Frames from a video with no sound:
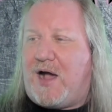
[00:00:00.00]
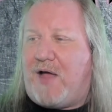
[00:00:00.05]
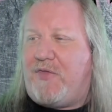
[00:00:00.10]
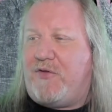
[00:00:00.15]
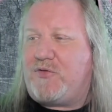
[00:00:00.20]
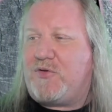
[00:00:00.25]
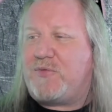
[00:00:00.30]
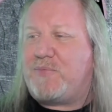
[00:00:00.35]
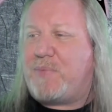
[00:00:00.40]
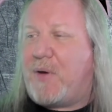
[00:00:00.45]

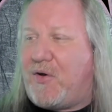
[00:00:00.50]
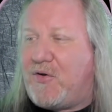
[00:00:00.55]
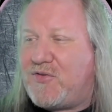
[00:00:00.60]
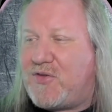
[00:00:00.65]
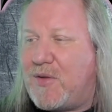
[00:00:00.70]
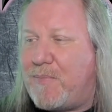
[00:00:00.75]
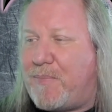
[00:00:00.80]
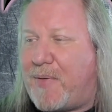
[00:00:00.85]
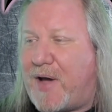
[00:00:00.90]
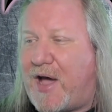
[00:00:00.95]
This was
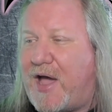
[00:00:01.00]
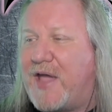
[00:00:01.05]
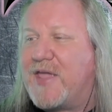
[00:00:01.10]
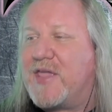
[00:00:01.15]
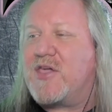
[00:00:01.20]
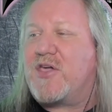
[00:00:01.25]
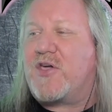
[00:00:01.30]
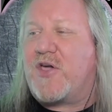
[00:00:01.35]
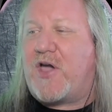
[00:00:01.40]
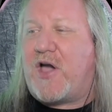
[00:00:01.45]
posted
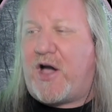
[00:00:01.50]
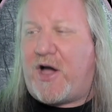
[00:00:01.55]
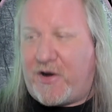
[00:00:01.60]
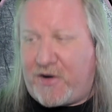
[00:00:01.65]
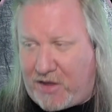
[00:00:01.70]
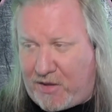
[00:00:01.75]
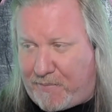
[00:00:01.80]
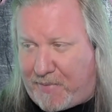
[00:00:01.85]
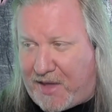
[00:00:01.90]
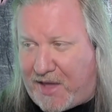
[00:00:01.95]
by
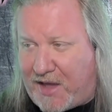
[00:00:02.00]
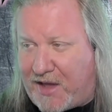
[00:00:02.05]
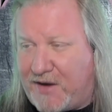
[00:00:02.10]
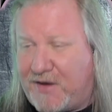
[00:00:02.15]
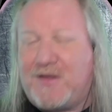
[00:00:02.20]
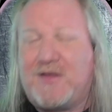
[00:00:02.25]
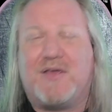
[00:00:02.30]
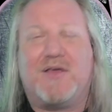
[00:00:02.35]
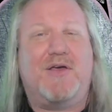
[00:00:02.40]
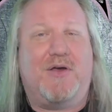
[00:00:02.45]
Kari
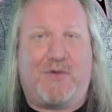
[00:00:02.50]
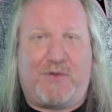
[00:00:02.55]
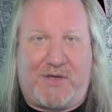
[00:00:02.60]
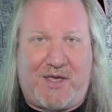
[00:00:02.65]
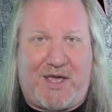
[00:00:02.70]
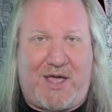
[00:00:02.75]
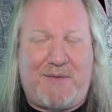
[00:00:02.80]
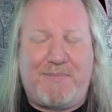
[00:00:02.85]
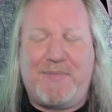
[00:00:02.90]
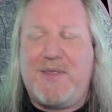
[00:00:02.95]
Band,
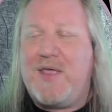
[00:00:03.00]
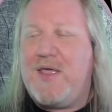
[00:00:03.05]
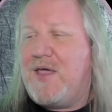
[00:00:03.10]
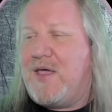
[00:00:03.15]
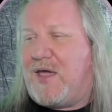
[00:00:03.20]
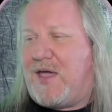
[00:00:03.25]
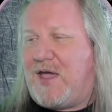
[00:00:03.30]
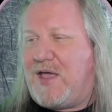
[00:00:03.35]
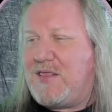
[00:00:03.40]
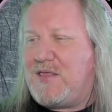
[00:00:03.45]
okay?
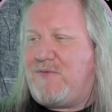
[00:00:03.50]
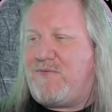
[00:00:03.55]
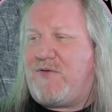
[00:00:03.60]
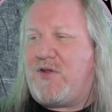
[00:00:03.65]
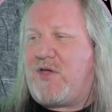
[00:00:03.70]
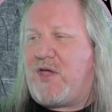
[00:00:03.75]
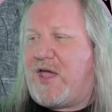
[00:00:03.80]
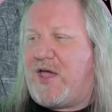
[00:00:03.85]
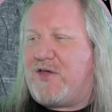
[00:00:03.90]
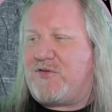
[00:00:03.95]
And the
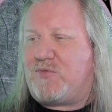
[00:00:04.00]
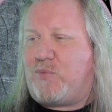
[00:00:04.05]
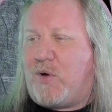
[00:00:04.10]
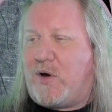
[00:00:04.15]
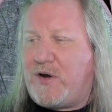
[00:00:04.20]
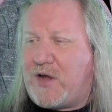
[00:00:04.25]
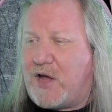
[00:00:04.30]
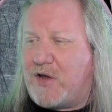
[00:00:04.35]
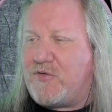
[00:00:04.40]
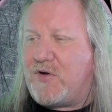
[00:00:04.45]
video has
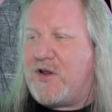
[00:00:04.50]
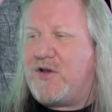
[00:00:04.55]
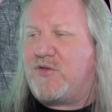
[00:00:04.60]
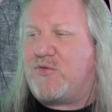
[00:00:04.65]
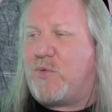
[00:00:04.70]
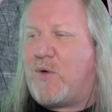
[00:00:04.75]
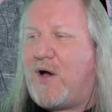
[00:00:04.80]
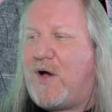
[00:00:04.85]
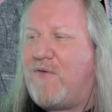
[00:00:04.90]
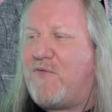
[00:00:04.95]

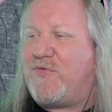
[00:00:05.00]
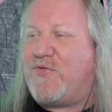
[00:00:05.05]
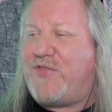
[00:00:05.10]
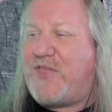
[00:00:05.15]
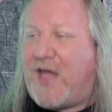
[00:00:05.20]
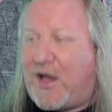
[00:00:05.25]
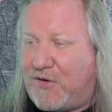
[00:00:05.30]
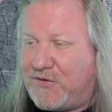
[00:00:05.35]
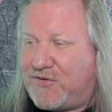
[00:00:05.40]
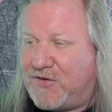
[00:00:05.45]

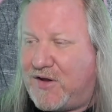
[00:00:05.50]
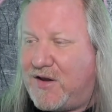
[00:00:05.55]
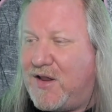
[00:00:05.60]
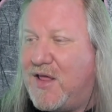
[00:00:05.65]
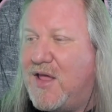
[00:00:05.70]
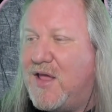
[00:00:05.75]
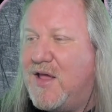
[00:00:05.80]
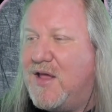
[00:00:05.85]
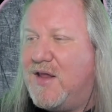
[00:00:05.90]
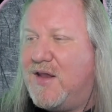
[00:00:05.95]

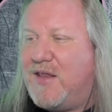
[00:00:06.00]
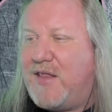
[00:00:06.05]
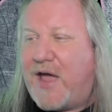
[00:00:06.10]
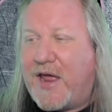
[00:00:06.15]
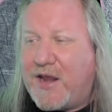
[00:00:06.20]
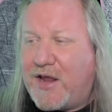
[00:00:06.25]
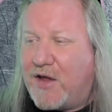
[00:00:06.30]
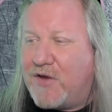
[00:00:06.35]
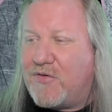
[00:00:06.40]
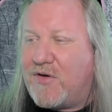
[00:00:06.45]

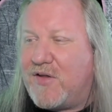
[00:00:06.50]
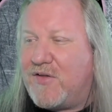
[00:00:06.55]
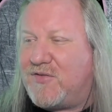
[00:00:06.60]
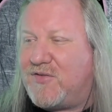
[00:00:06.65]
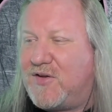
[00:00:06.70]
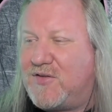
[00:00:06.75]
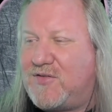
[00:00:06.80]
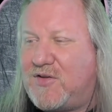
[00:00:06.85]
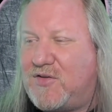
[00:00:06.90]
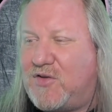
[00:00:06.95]

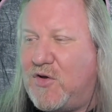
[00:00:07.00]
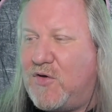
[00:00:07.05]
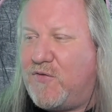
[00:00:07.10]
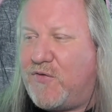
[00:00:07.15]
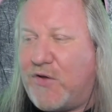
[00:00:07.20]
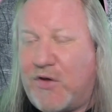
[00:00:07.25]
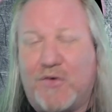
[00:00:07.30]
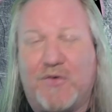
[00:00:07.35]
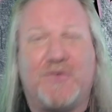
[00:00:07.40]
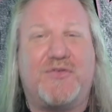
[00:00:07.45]
112,962
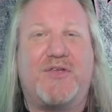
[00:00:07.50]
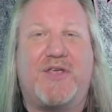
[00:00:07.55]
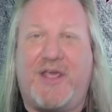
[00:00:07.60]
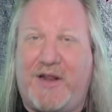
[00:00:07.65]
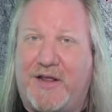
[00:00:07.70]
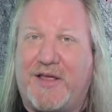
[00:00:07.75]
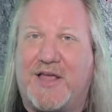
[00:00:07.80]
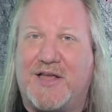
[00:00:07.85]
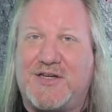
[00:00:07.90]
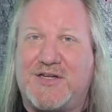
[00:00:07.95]
views.
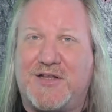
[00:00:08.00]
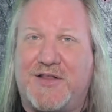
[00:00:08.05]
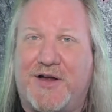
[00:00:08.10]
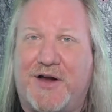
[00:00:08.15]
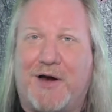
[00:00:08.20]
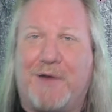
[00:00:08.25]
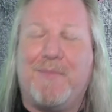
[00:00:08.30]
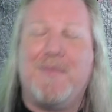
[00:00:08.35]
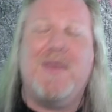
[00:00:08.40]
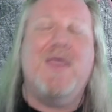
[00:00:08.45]
It'll get you
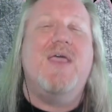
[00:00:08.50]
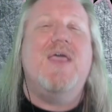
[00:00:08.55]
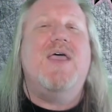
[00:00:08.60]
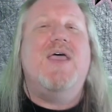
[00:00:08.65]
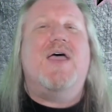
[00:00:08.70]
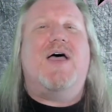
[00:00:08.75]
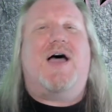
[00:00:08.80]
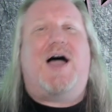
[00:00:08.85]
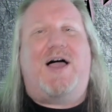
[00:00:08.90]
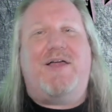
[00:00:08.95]
there.
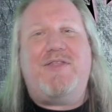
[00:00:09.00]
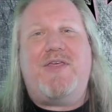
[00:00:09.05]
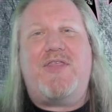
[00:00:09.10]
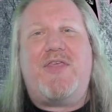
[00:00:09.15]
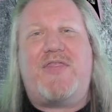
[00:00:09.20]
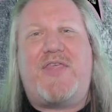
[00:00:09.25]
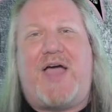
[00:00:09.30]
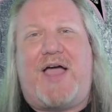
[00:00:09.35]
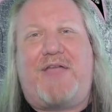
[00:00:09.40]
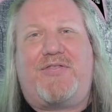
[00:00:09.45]
Other
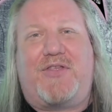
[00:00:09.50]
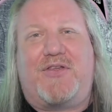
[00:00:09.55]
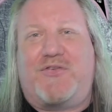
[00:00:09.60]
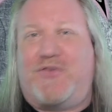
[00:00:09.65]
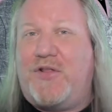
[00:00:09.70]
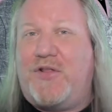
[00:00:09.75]
than that, there's